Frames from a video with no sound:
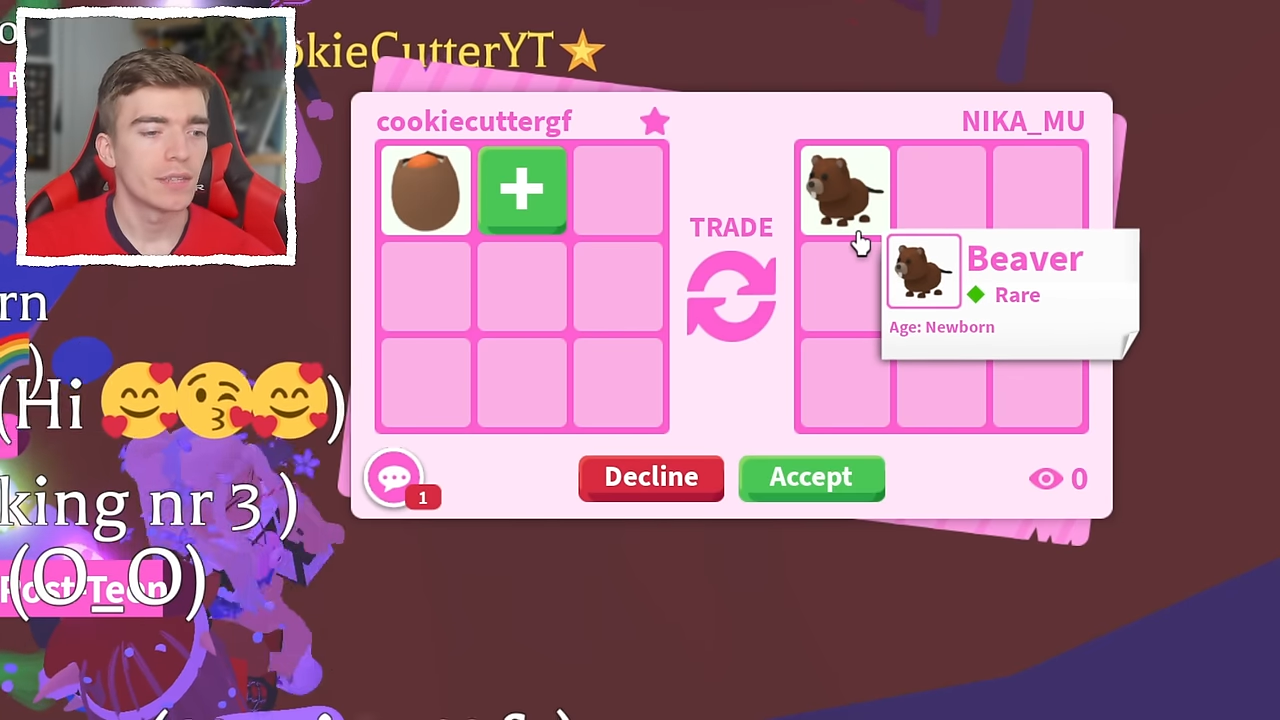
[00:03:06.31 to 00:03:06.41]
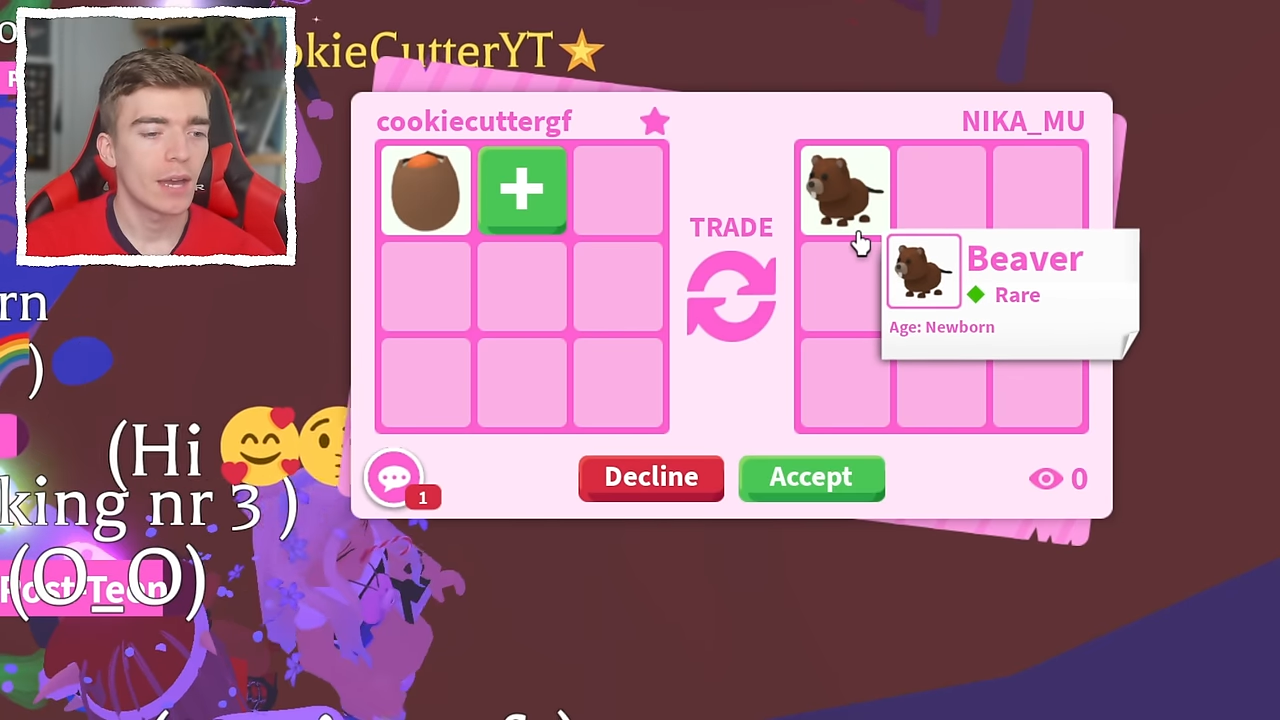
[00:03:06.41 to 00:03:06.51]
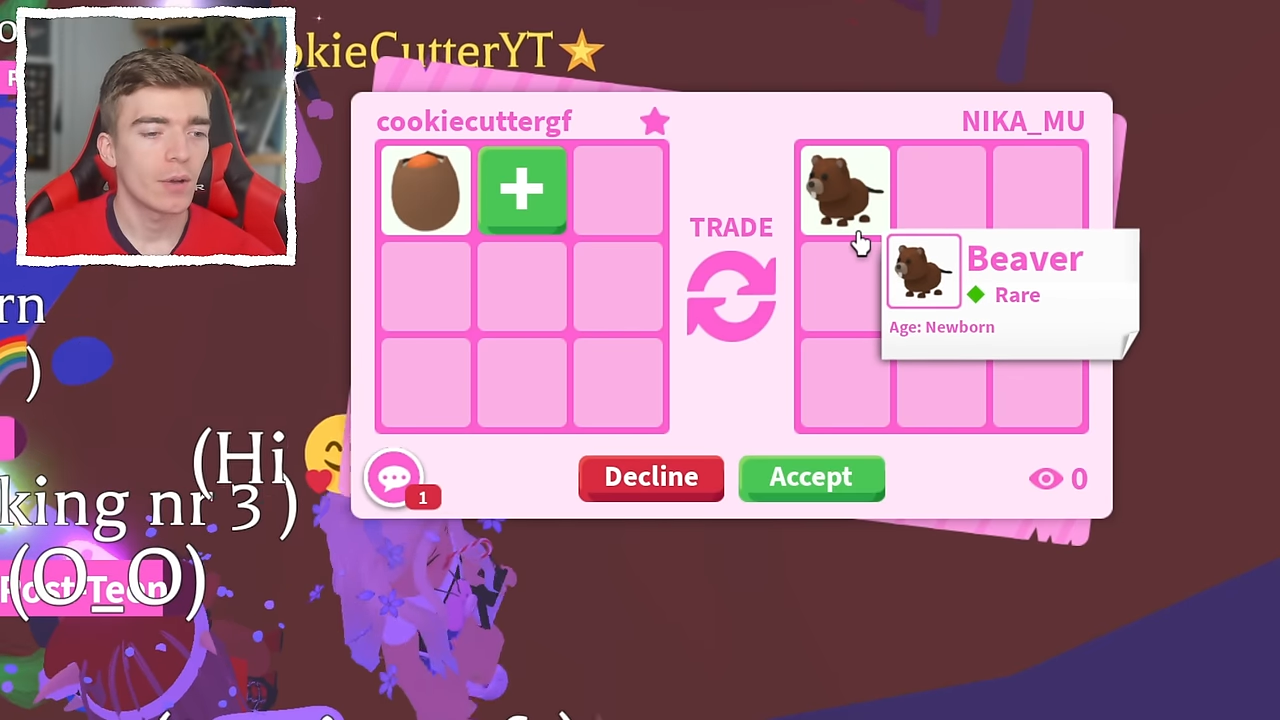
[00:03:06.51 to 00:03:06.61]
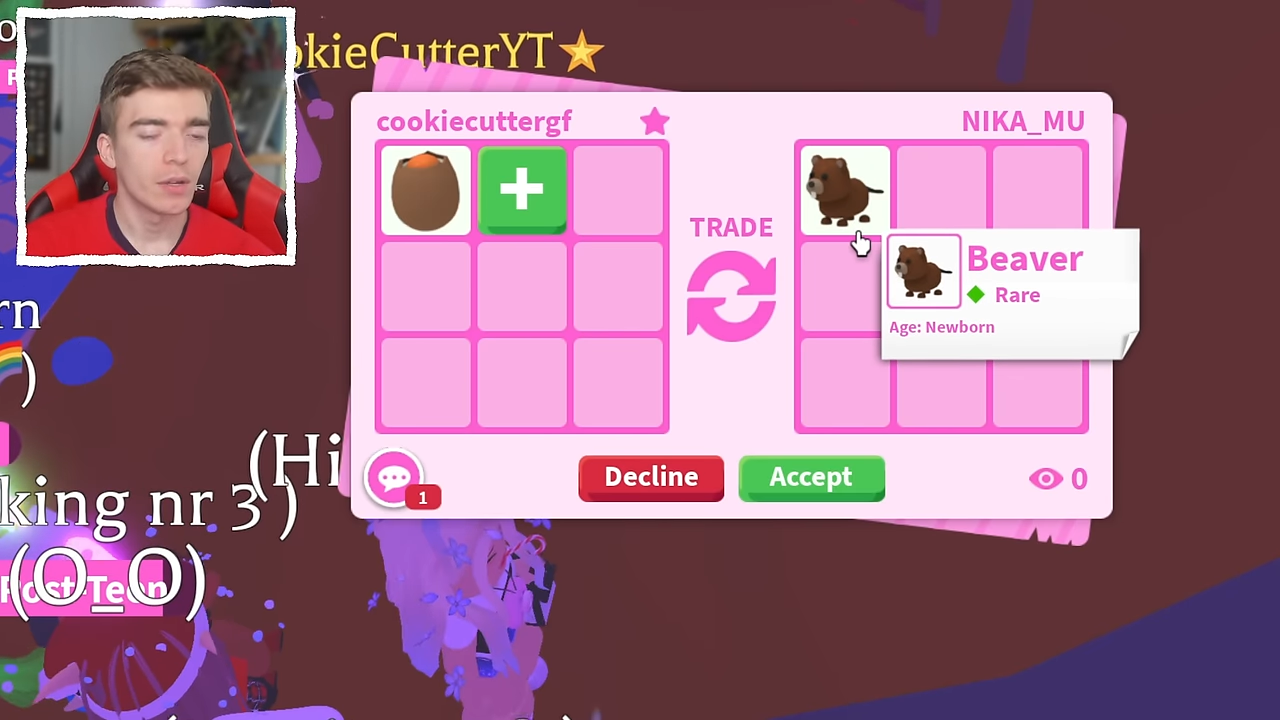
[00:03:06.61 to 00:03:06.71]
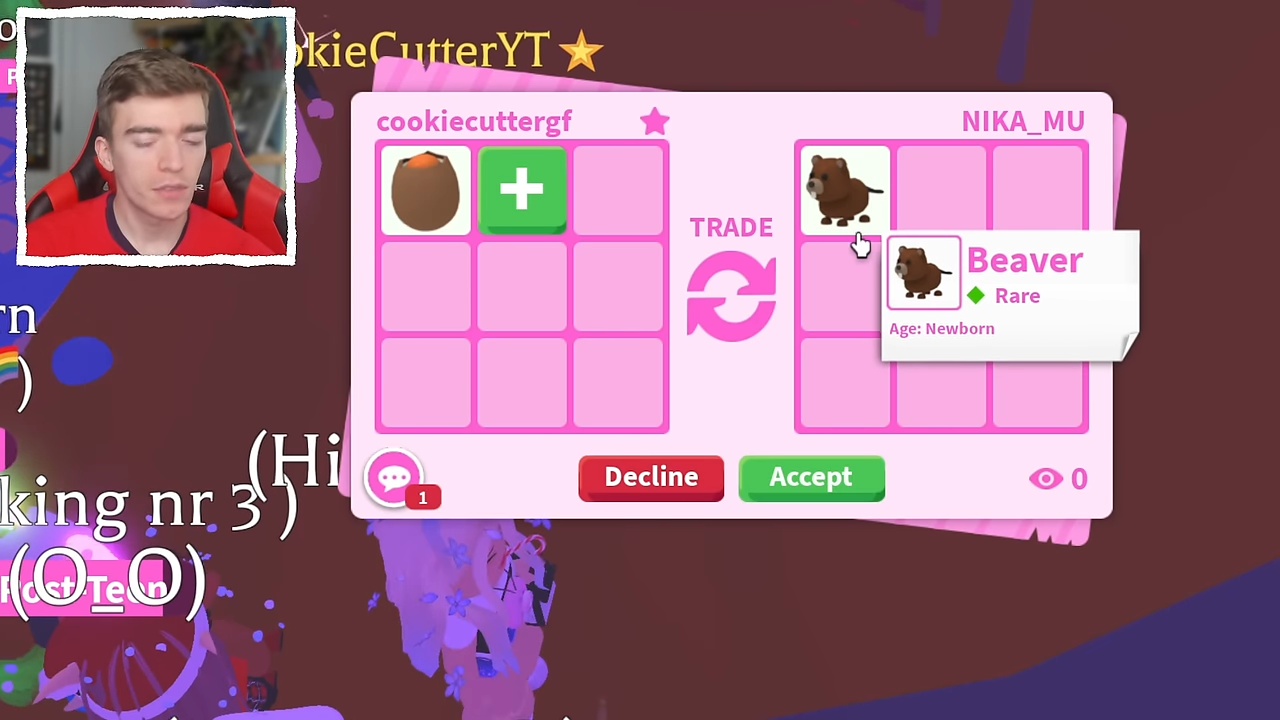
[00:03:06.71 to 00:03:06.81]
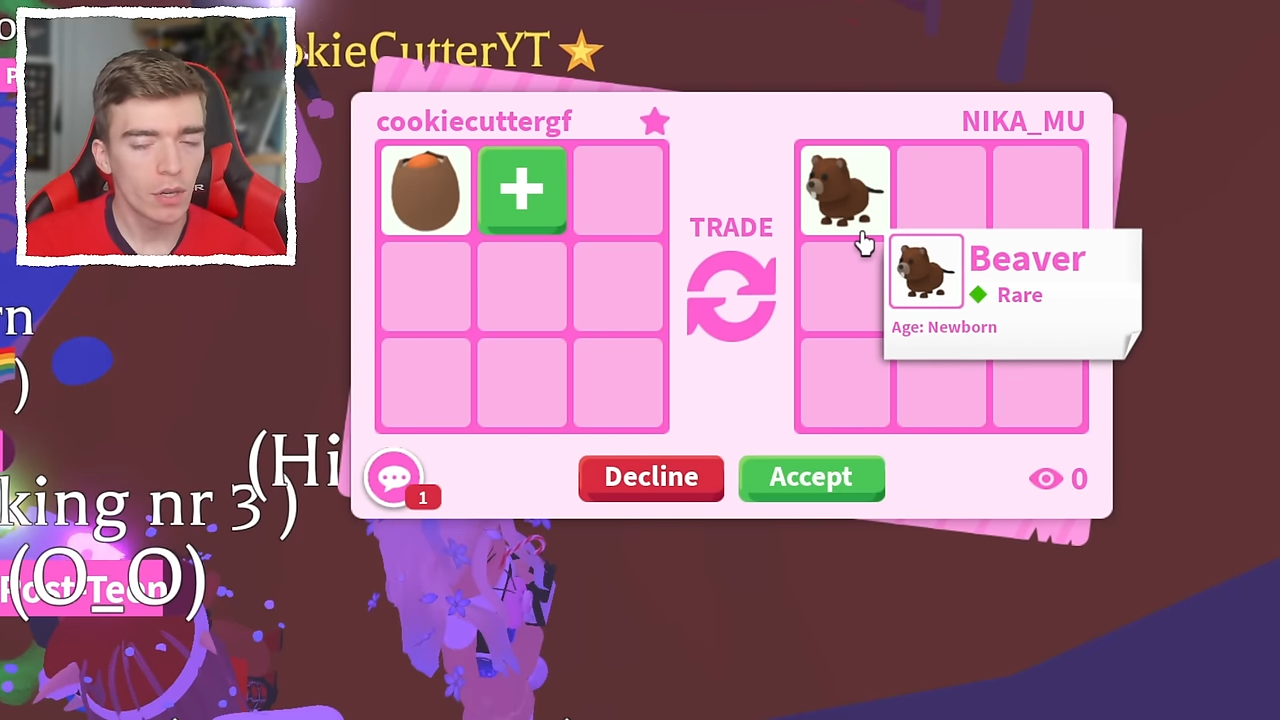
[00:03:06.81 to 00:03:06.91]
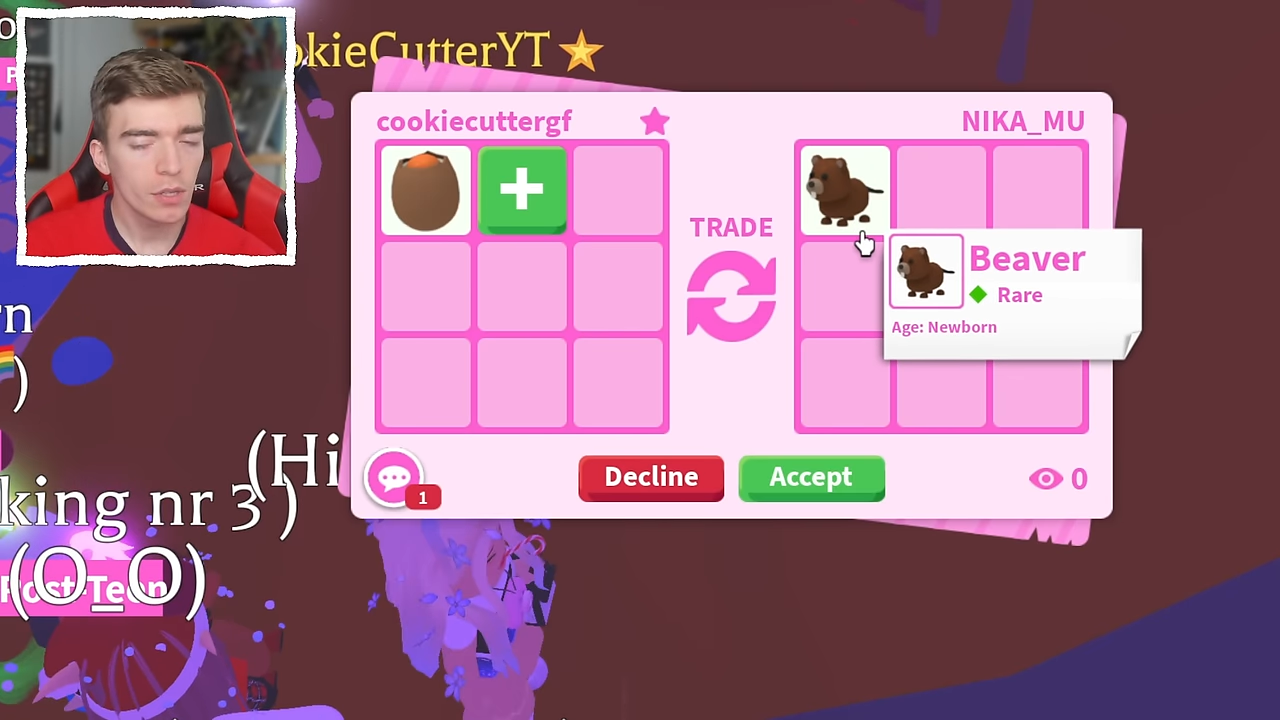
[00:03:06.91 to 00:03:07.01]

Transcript: Now, the